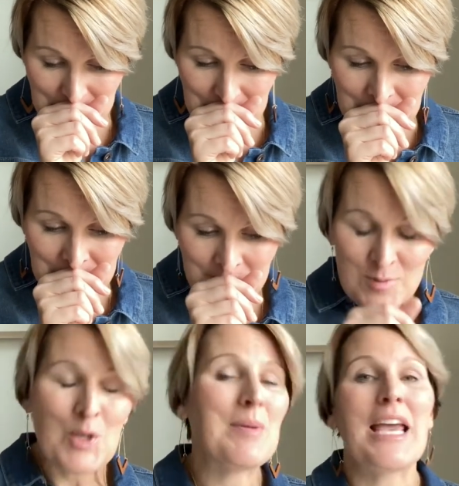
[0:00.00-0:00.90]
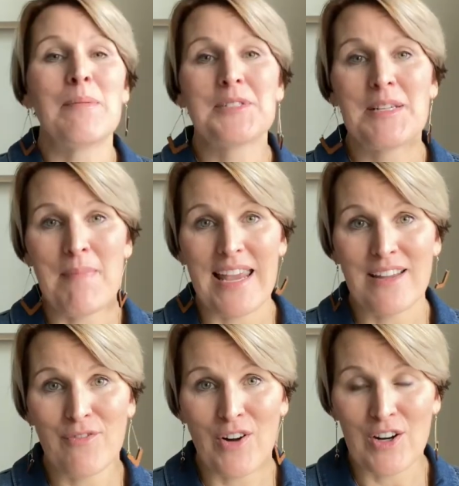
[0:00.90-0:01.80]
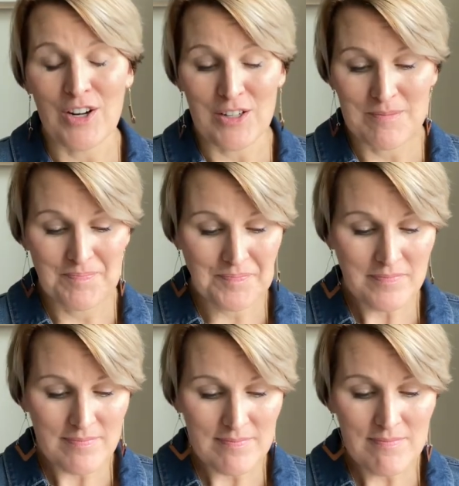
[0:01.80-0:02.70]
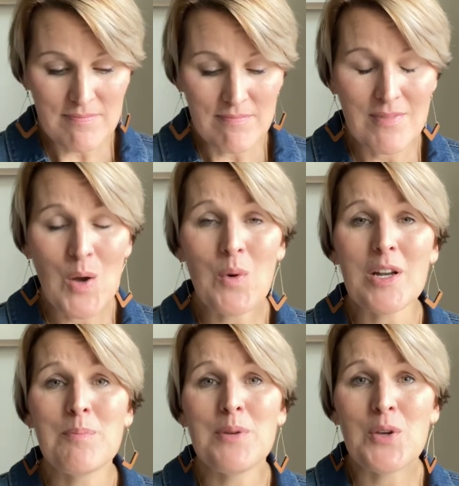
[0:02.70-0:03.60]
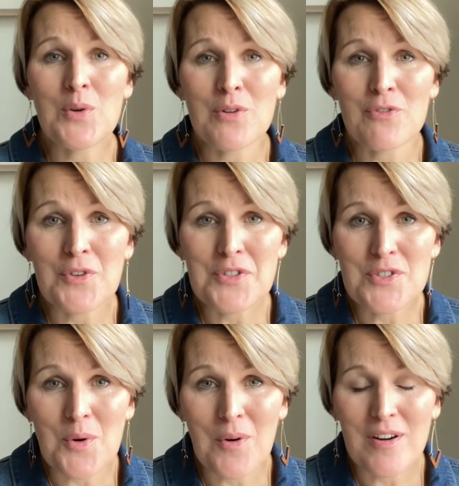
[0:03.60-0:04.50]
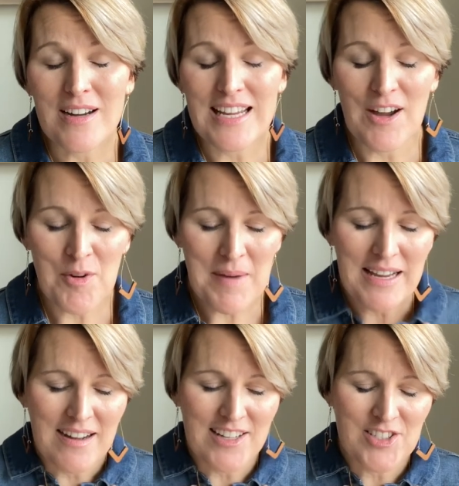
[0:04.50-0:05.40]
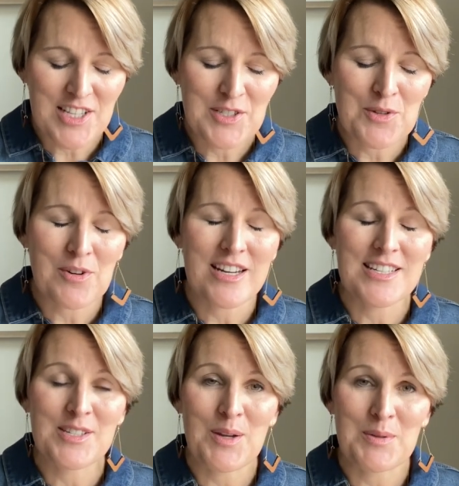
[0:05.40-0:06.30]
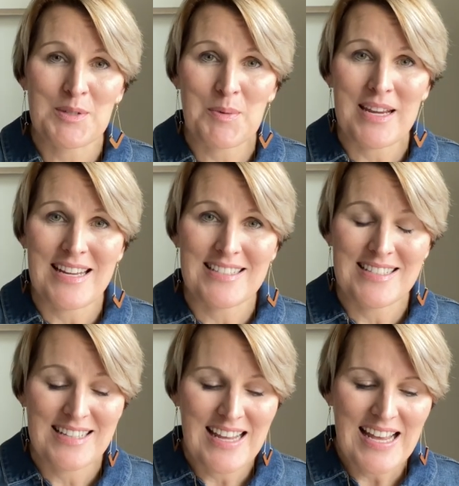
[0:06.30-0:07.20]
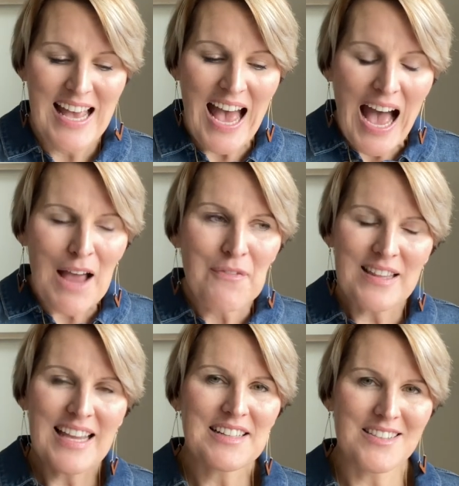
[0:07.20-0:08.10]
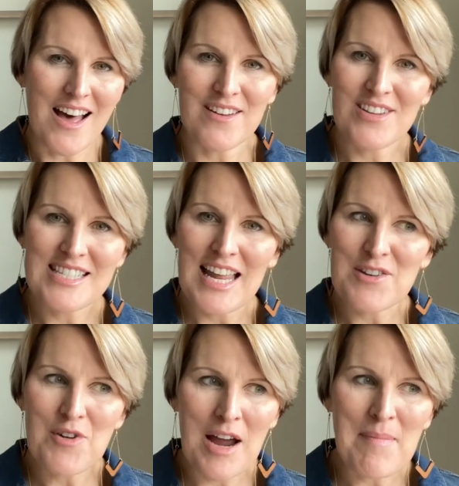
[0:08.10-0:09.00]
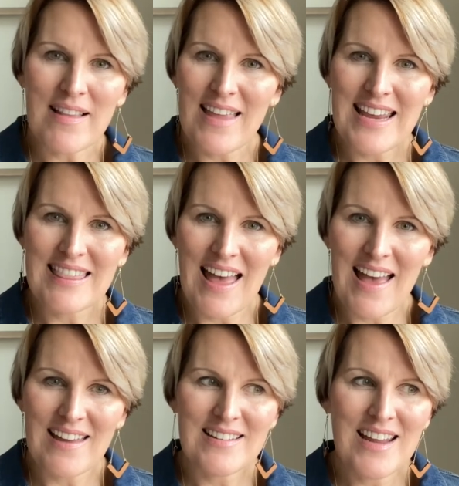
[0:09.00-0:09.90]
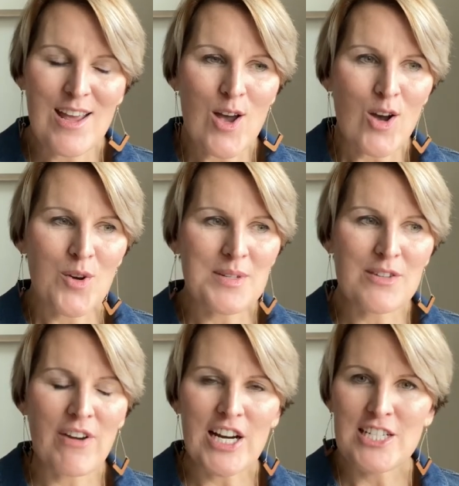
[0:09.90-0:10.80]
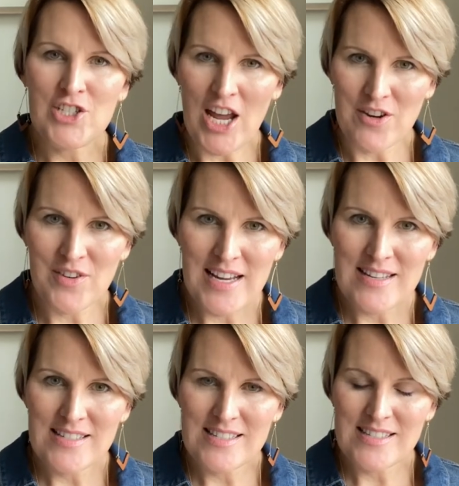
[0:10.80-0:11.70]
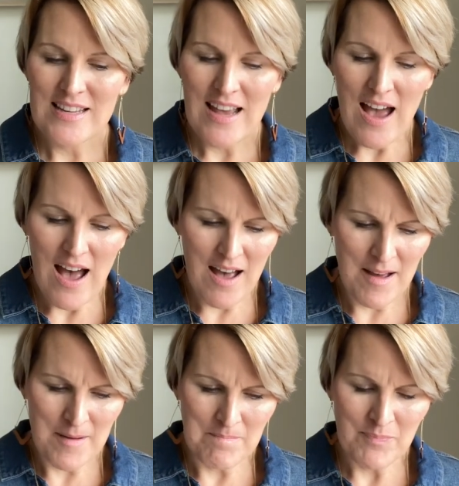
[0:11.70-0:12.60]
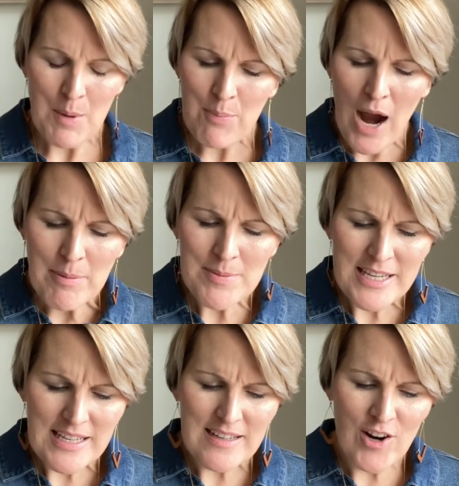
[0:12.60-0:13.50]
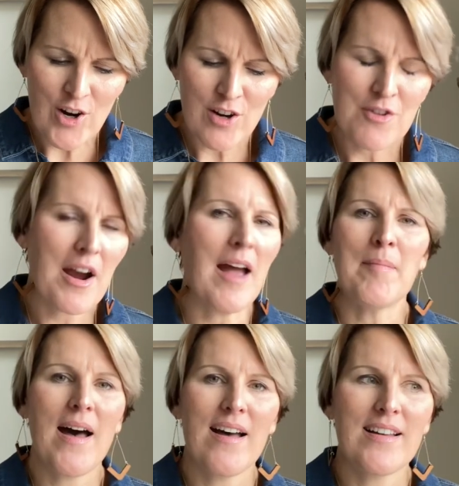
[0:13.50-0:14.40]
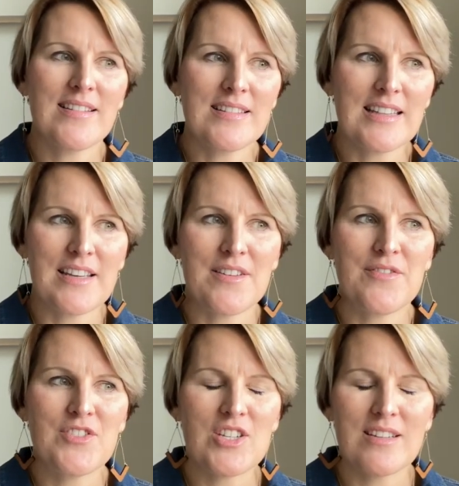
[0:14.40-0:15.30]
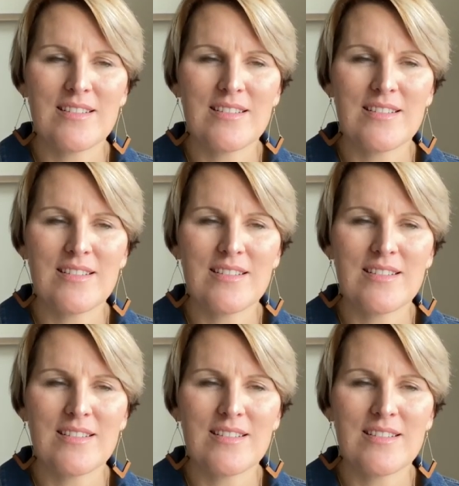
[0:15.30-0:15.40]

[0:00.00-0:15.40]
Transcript: to be able to make it for her. What a beautiful story. Oh my gosh, that story is so sweet. I feel like a lot of us had a grandma like that who is very generous. Um, probably her grandma lived,